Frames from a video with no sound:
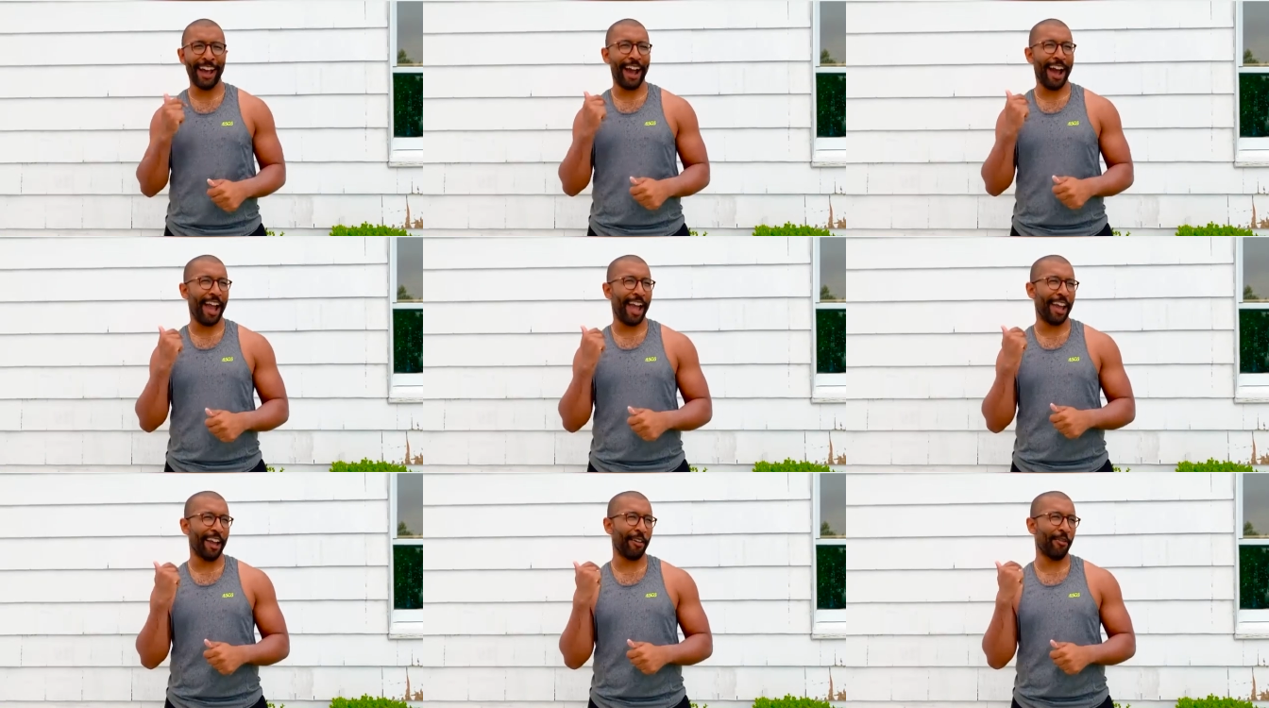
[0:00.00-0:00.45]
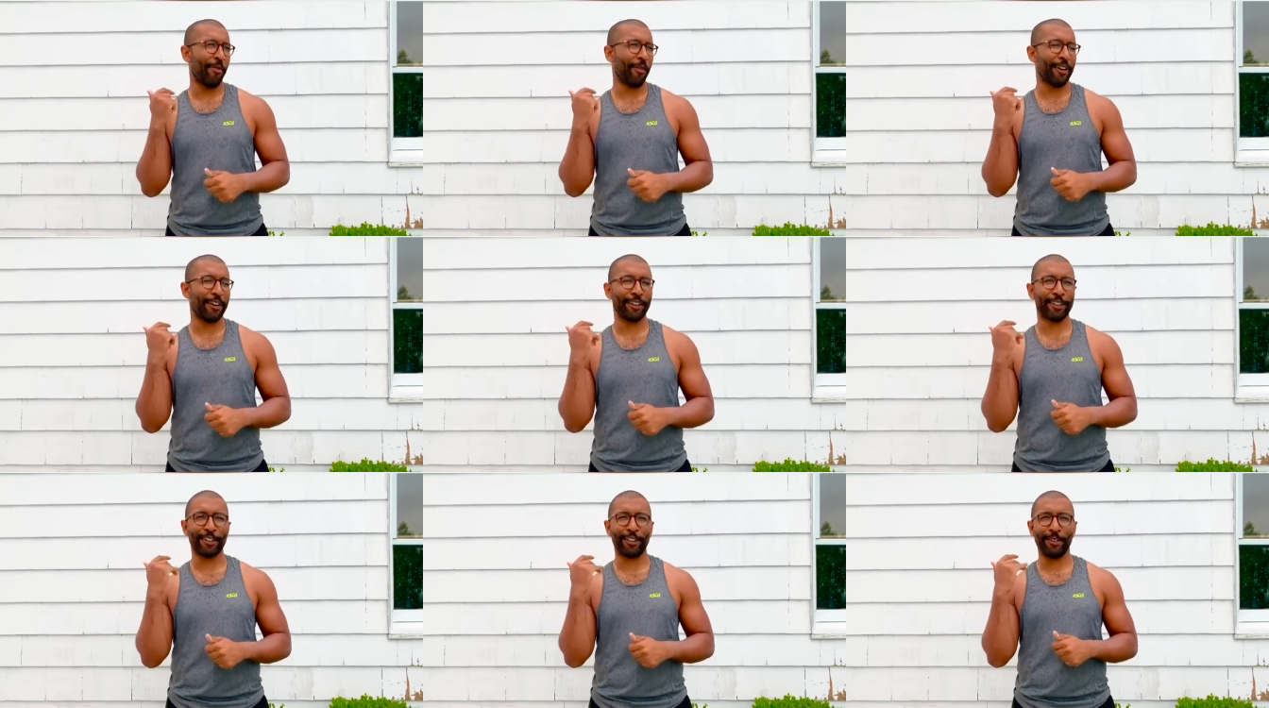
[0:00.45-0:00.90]
I work
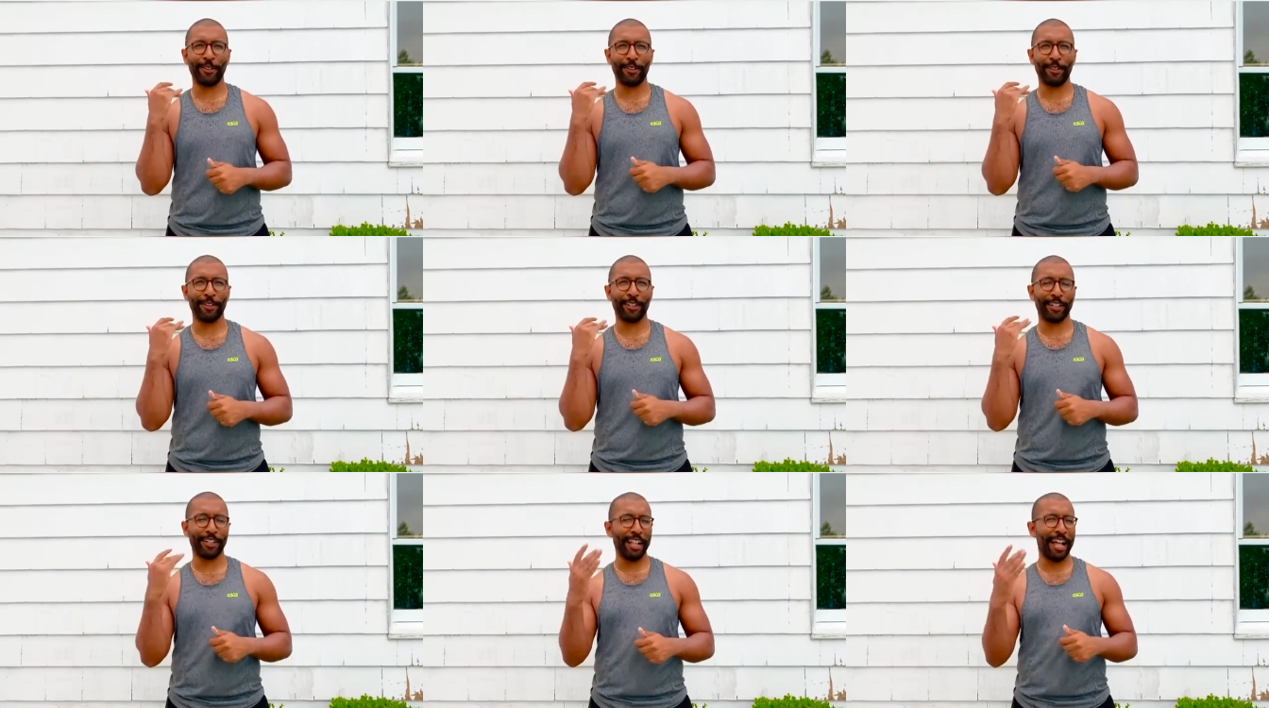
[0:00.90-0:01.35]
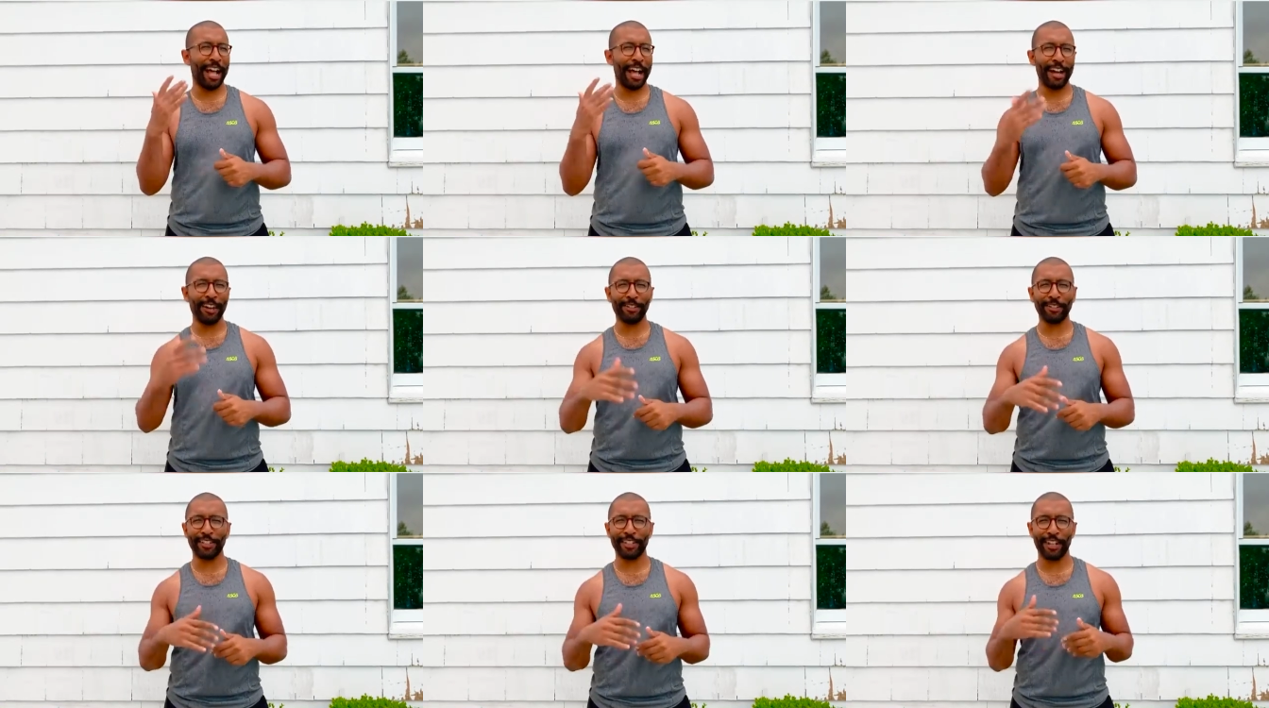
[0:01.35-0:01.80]
through the
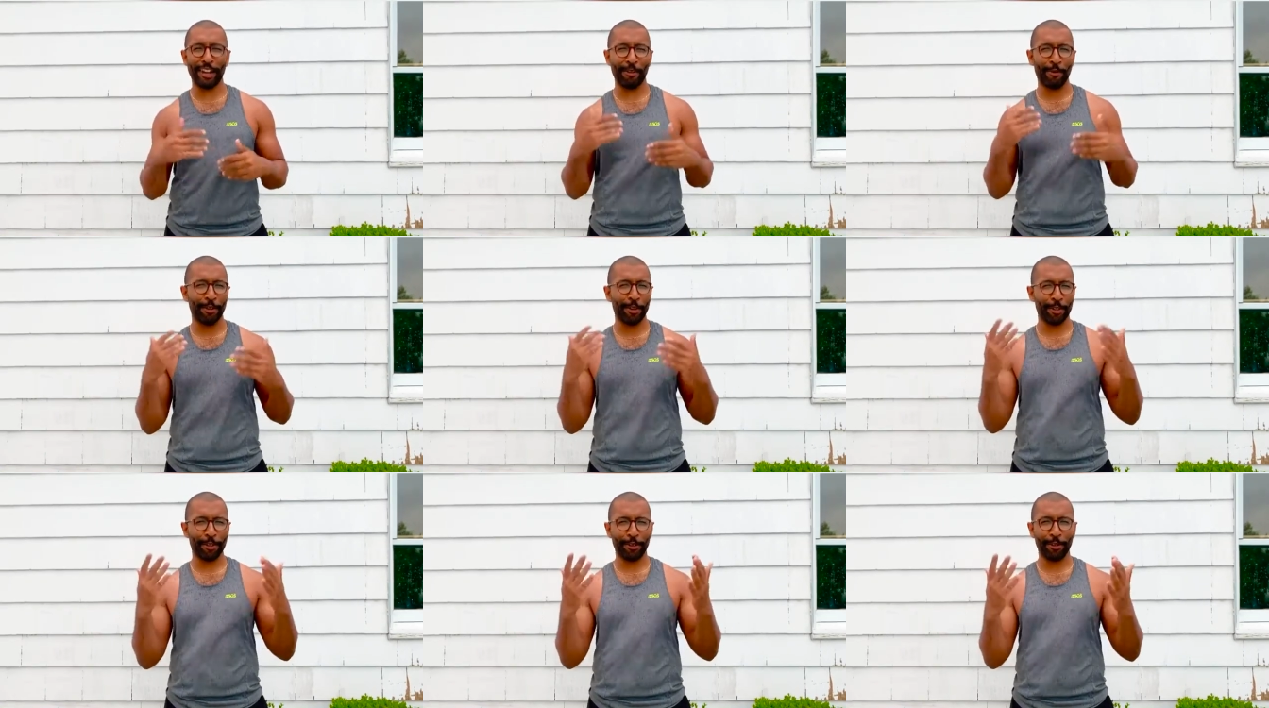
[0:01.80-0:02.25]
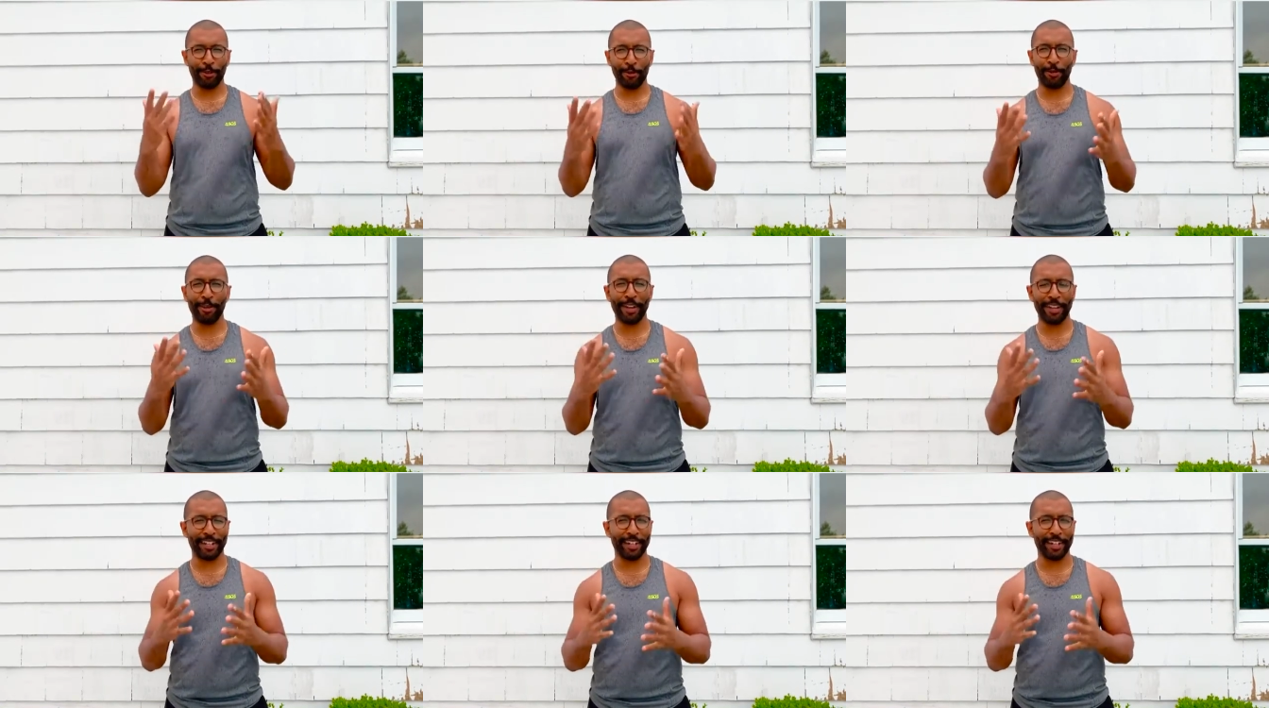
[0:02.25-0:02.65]
clouds, and I work through the wind.